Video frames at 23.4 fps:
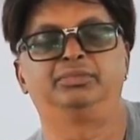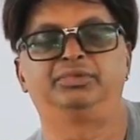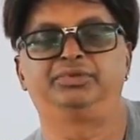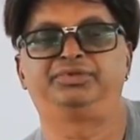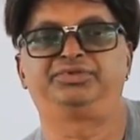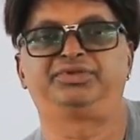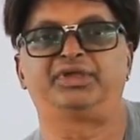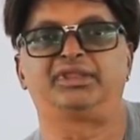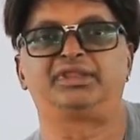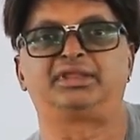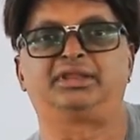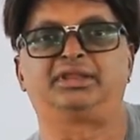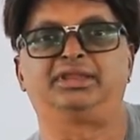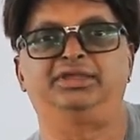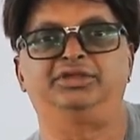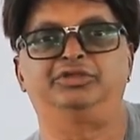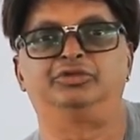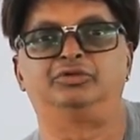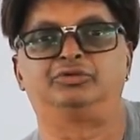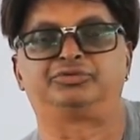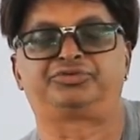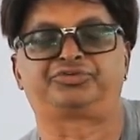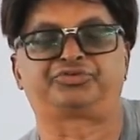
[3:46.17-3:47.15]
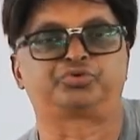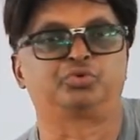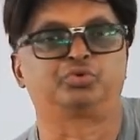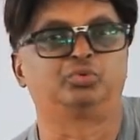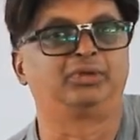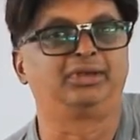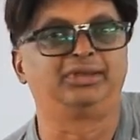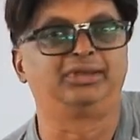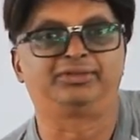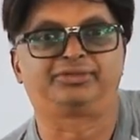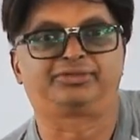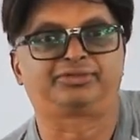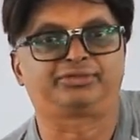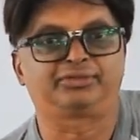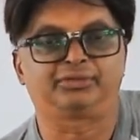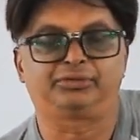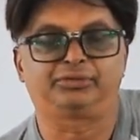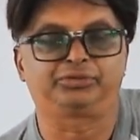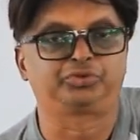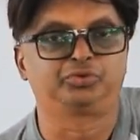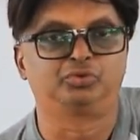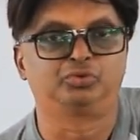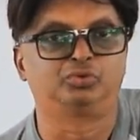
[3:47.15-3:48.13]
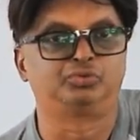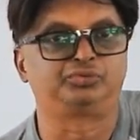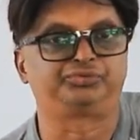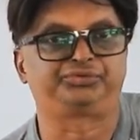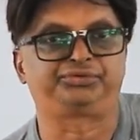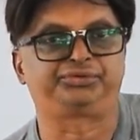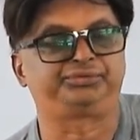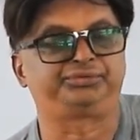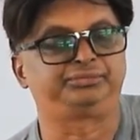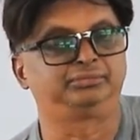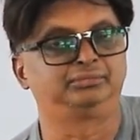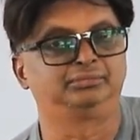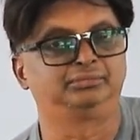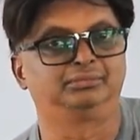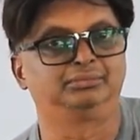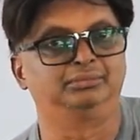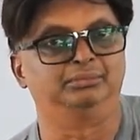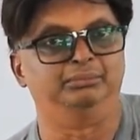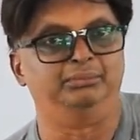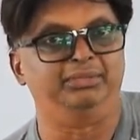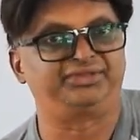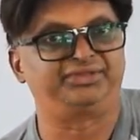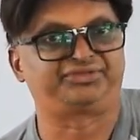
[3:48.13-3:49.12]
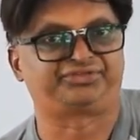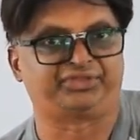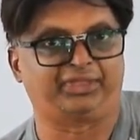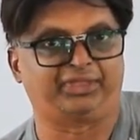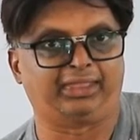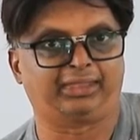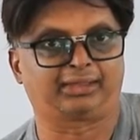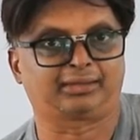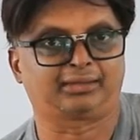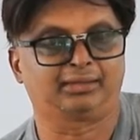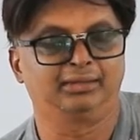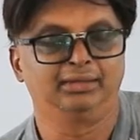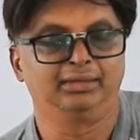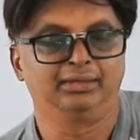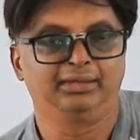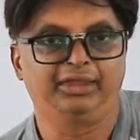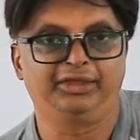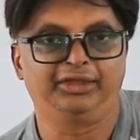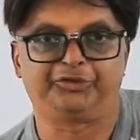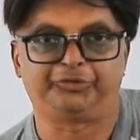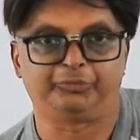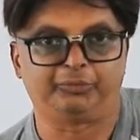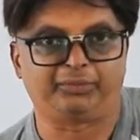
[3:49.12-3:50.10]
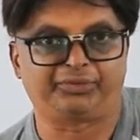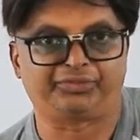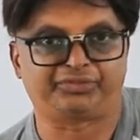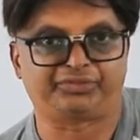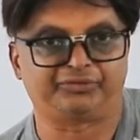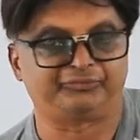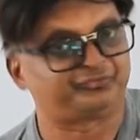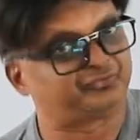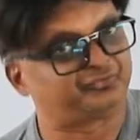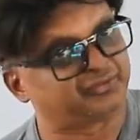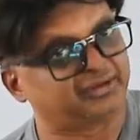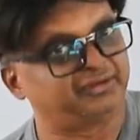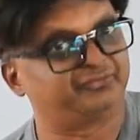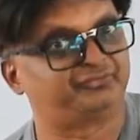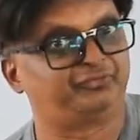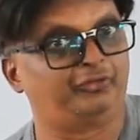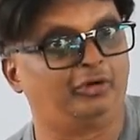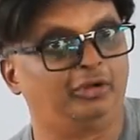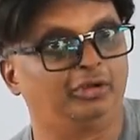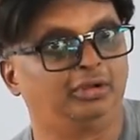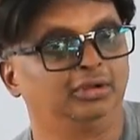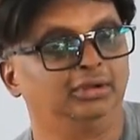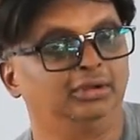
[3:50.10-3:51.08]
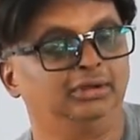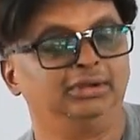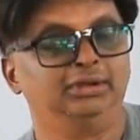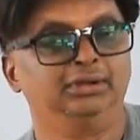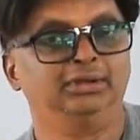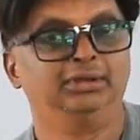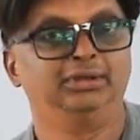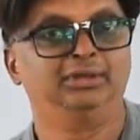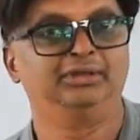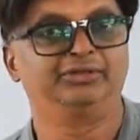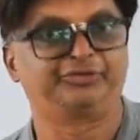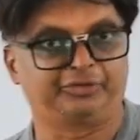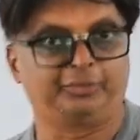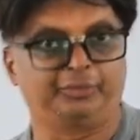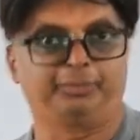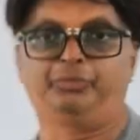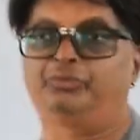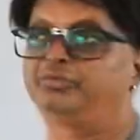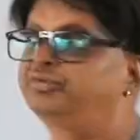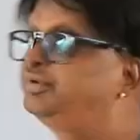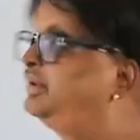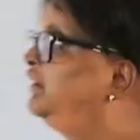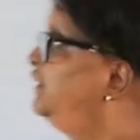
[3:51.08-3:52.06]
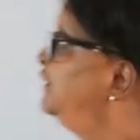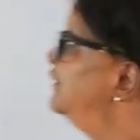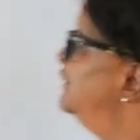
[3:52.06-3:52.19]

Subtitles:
generally students do mistake it with free fall. Supposing